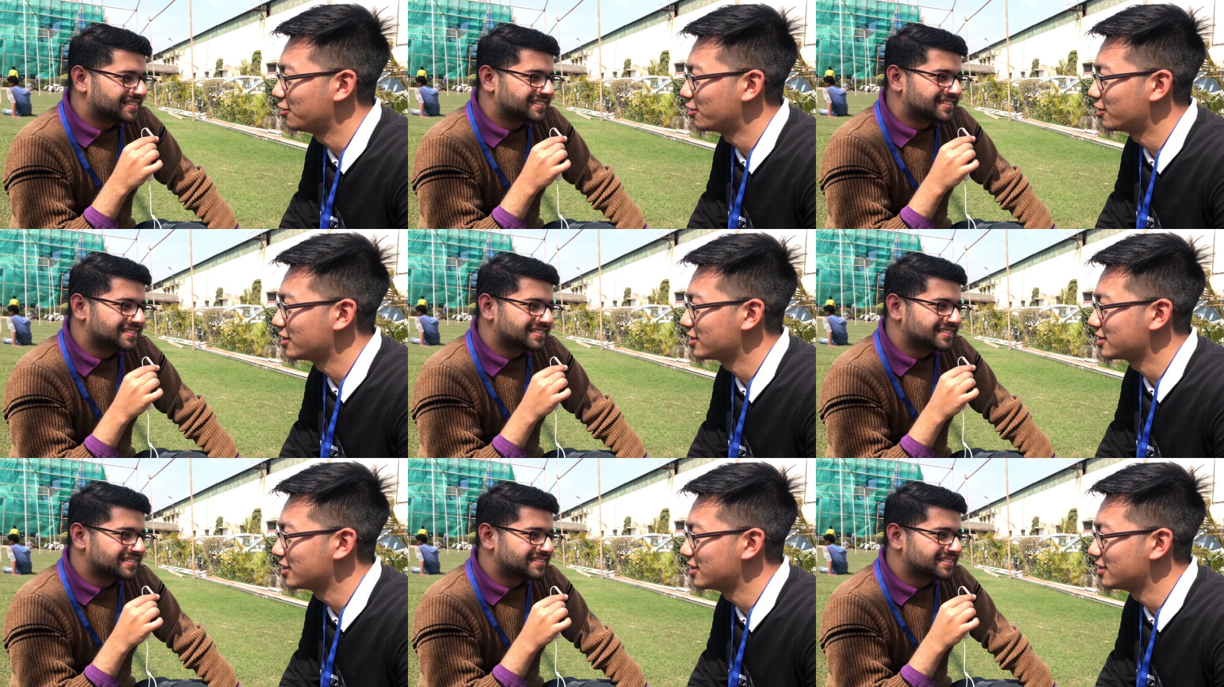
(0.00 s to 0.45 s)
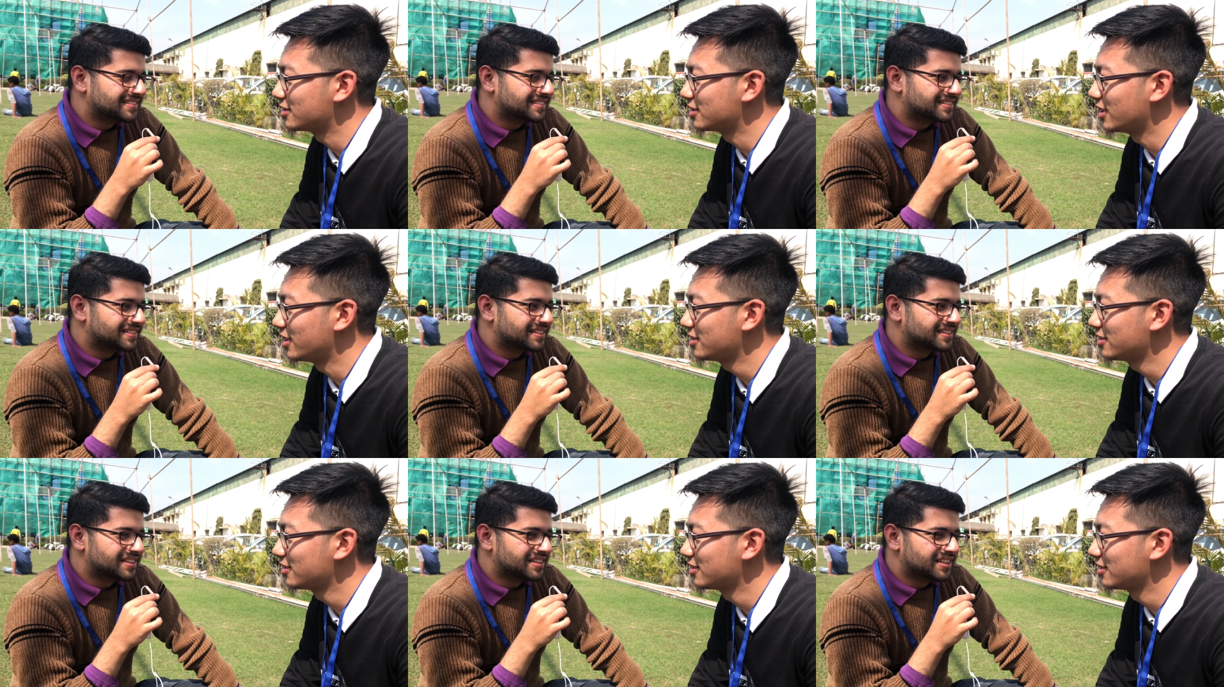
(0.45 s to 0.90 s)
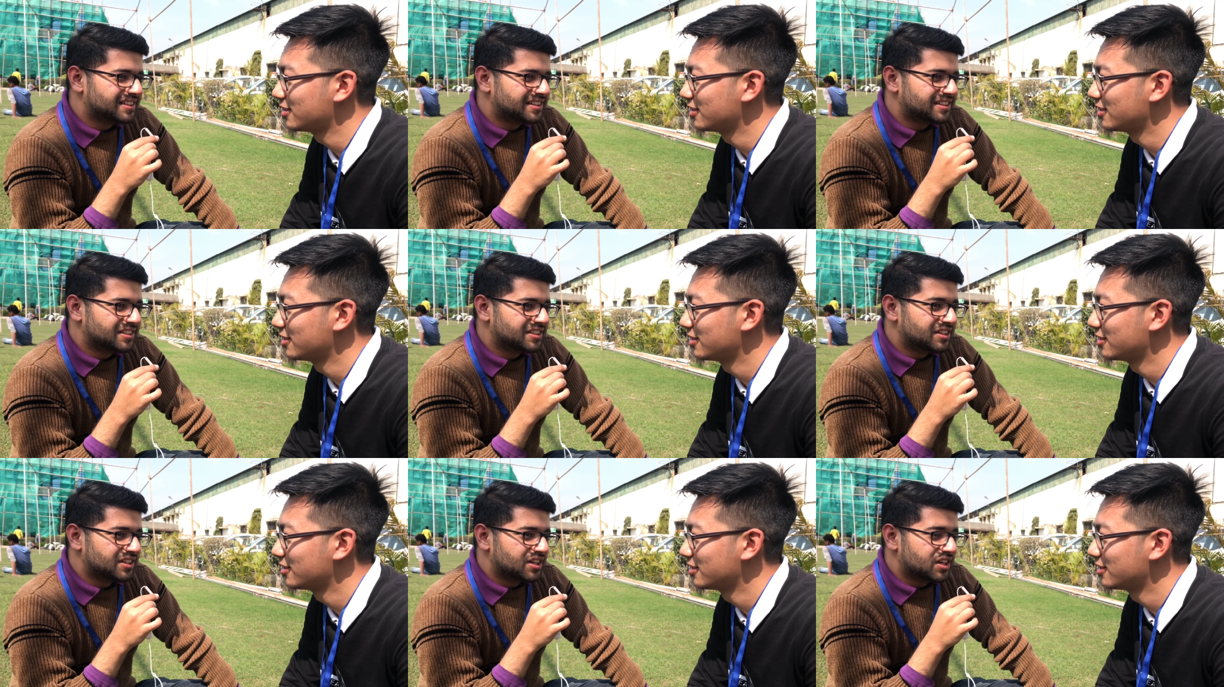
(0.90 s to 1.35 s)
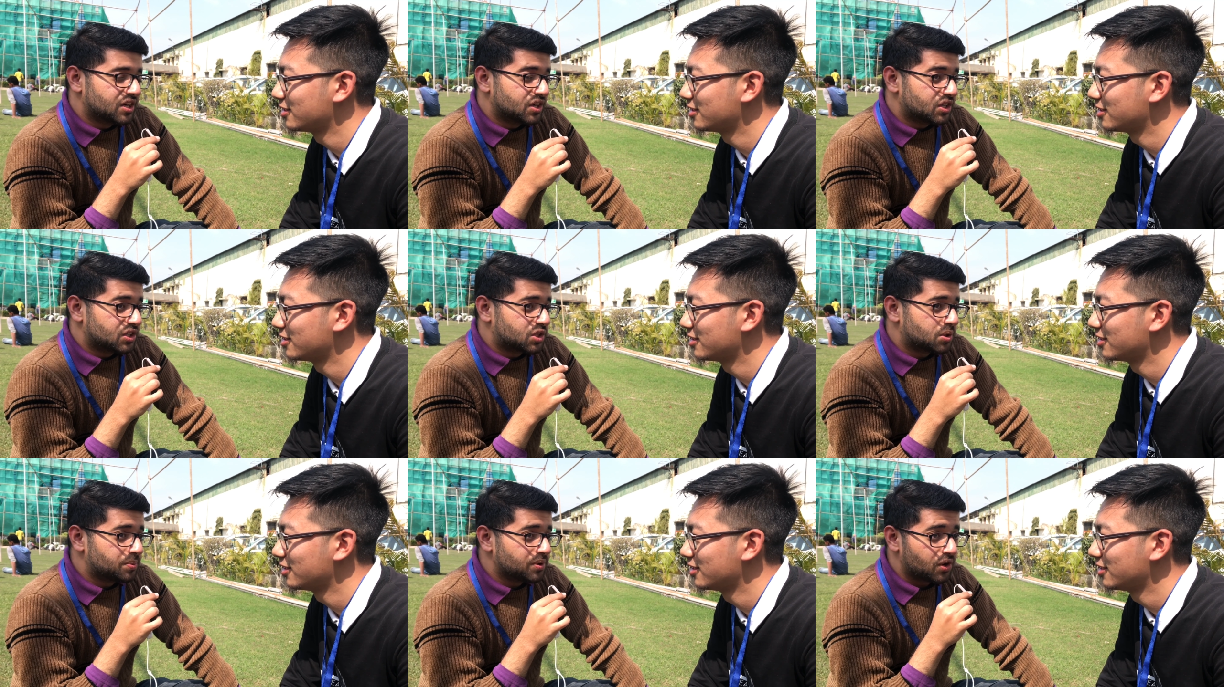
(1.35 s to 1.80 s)
Speaker 1: northeastern states?
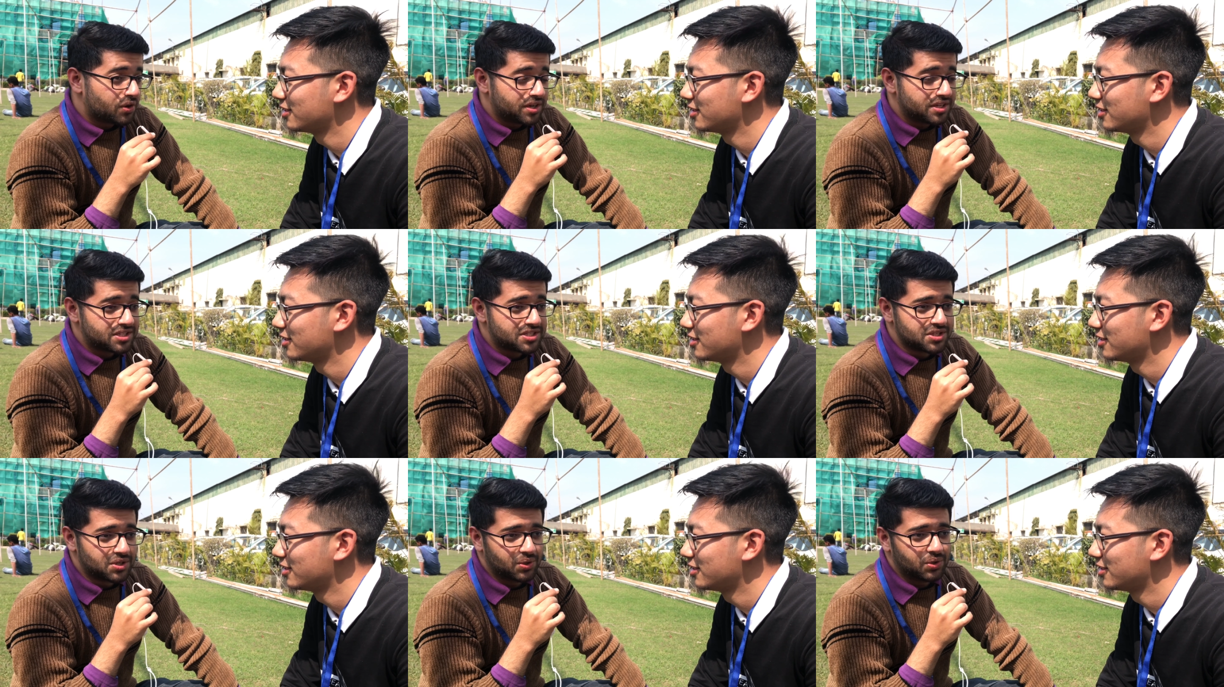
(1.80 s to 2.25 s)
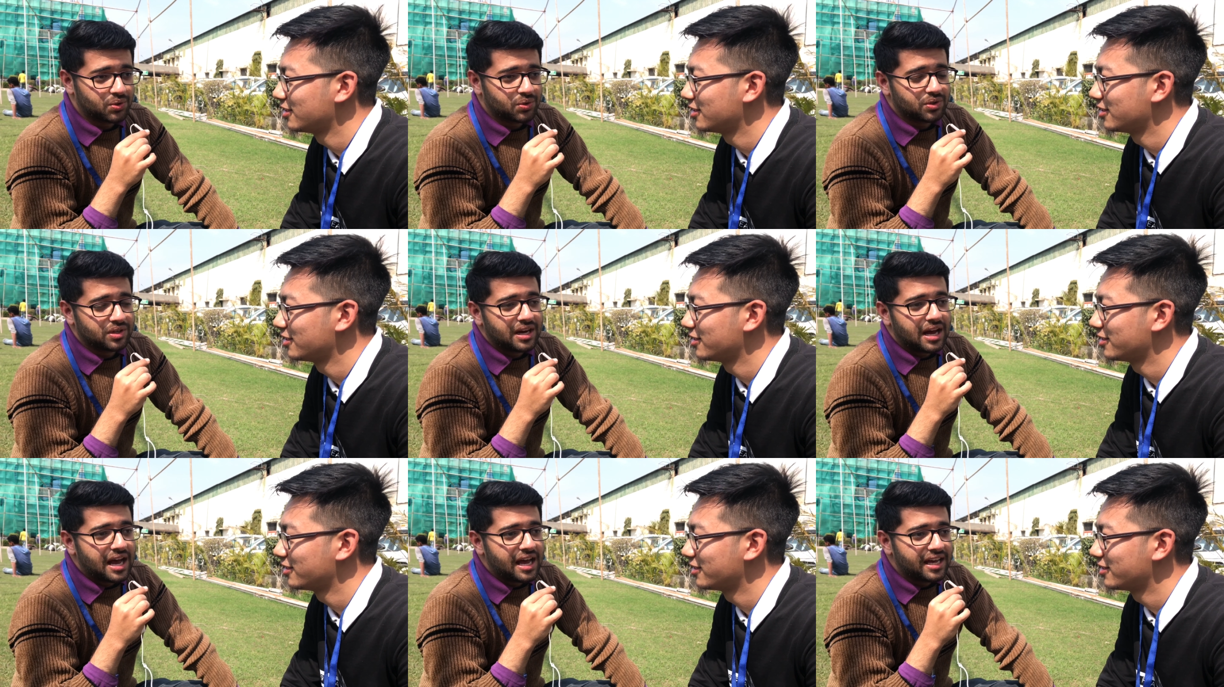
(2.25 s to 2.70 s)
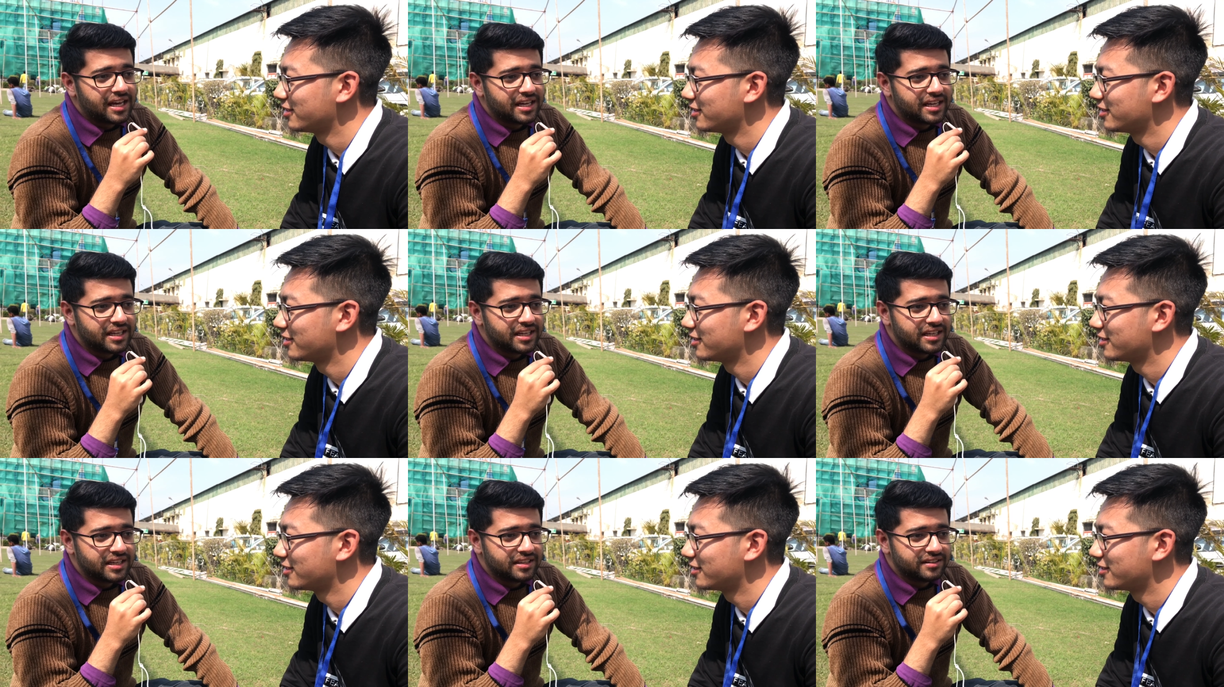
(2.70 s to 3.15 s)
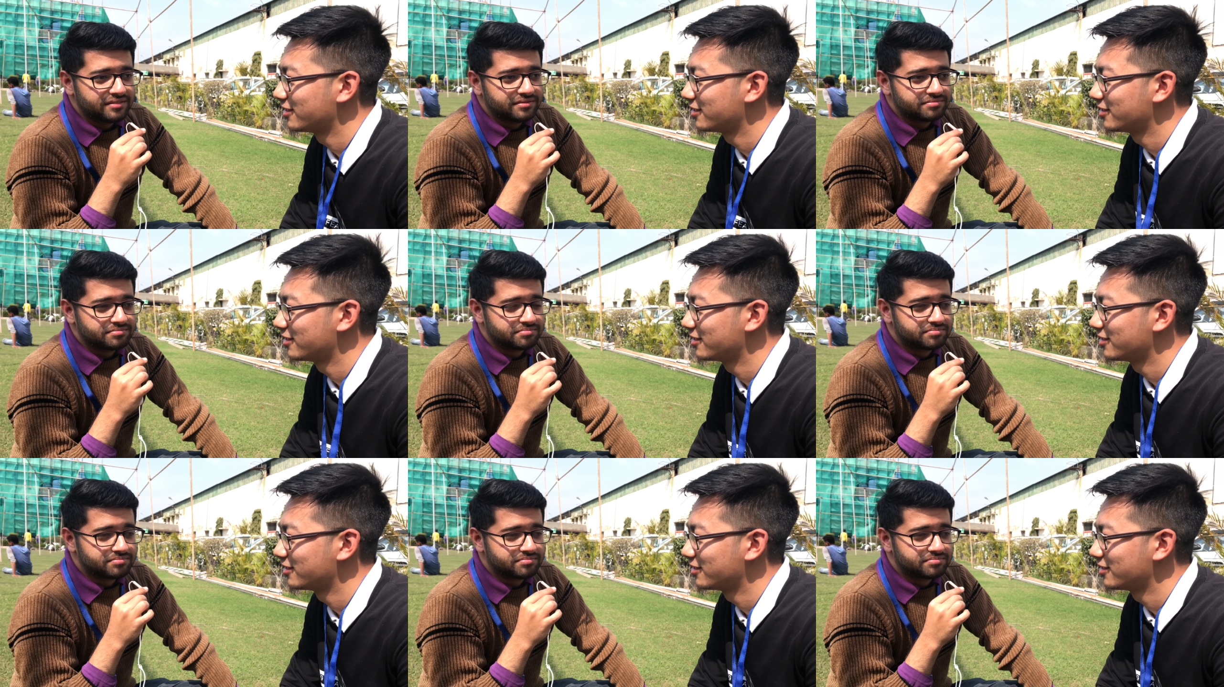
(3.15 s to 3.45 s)
Speaker 2: To be honest, no. I